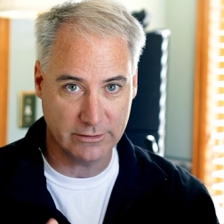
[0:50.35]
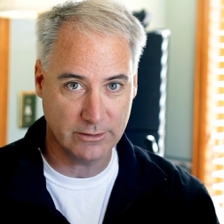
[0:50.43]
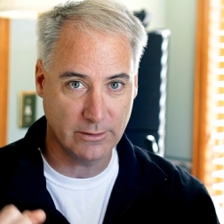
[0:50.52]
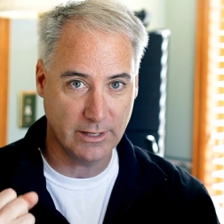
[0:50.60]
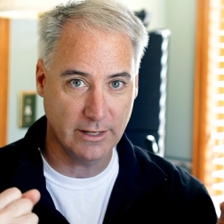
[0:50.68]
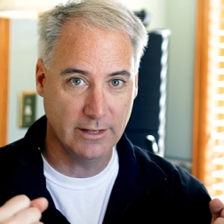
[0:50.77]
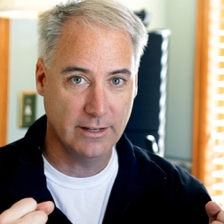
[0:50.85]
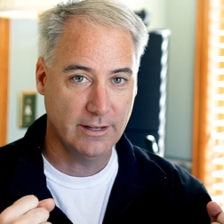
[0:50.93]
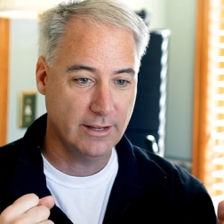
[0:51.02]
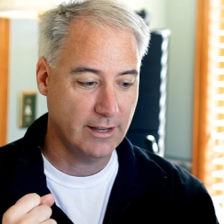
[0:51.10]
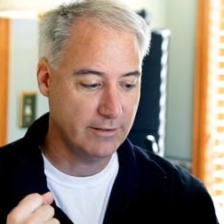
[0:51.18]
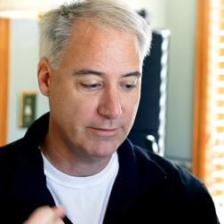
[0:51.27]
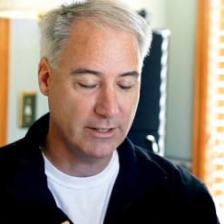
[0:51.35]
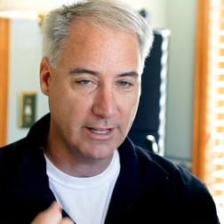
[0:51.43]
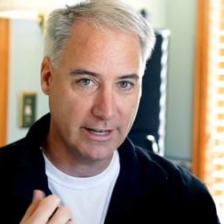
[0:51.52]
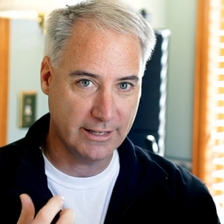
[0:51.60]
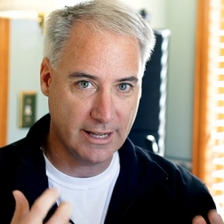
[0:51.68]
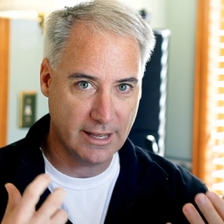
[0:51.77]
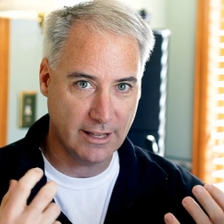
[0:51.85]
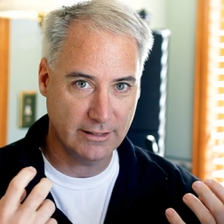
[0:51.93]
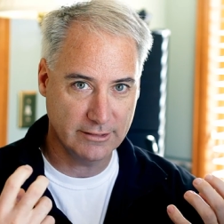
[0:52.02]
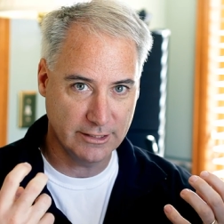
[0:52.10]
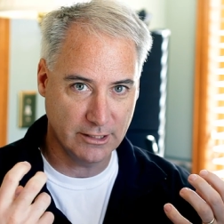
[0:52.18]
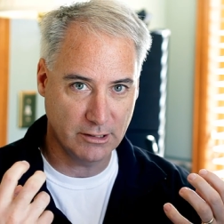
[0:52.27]
So I felt I got,
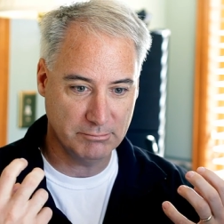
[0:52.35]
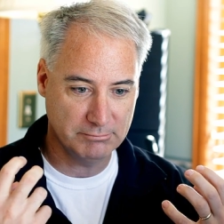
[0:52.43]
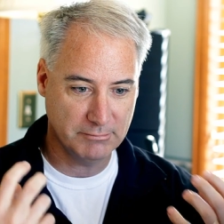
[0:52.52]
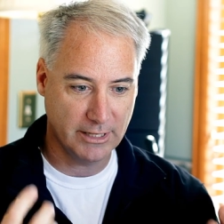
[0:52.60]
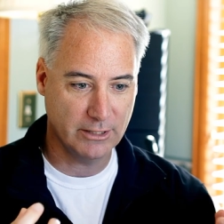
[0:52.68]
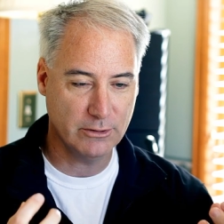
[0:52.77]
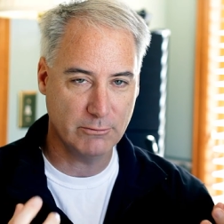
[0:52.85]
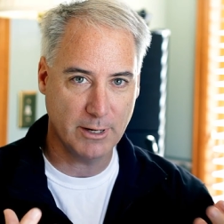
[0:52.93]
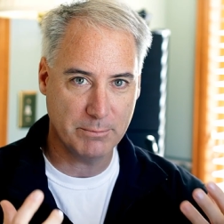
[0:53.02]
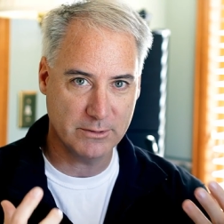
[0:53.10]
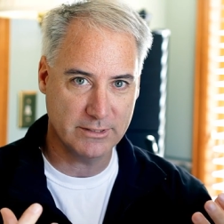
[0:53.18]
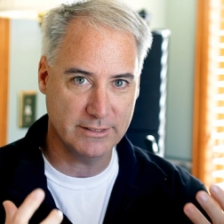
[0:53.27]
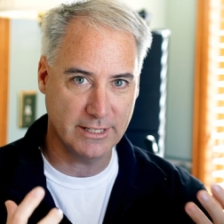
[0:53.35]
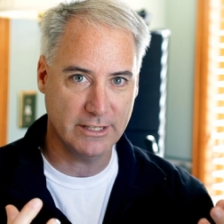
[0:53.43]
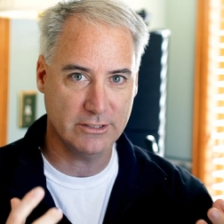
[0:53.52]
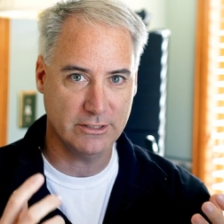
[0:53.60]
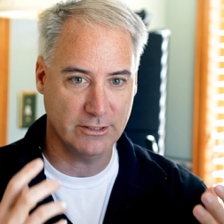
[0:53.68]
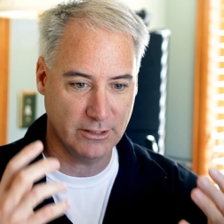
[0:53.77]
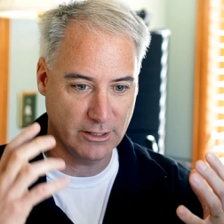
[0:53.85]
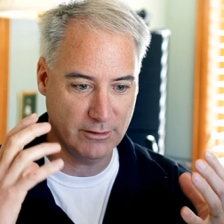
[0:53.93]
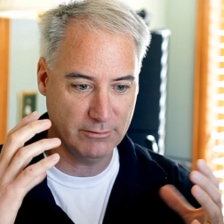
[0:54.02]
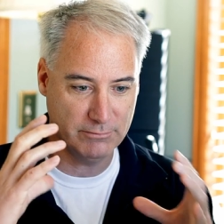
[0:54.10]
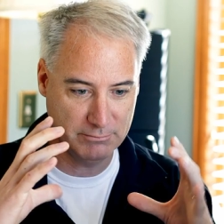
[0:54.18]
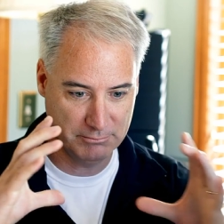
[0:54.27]
you know, a good representation
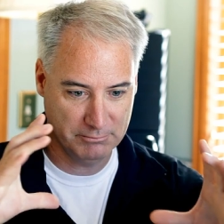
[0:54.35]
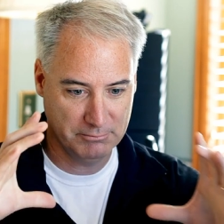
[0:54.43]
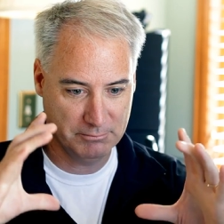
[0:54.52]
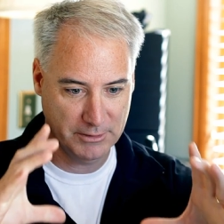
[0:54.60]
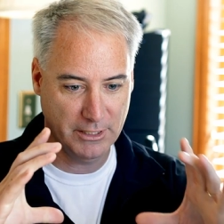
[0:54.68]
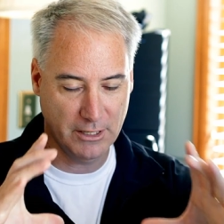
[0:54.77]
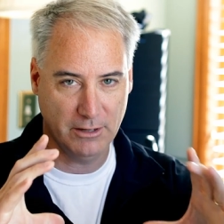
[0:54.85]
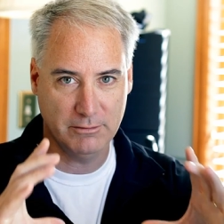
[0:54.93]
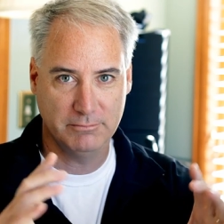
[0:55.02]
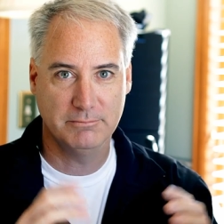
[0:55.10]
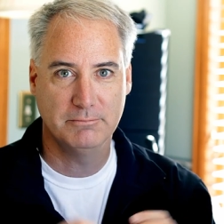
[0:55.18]
of, you know,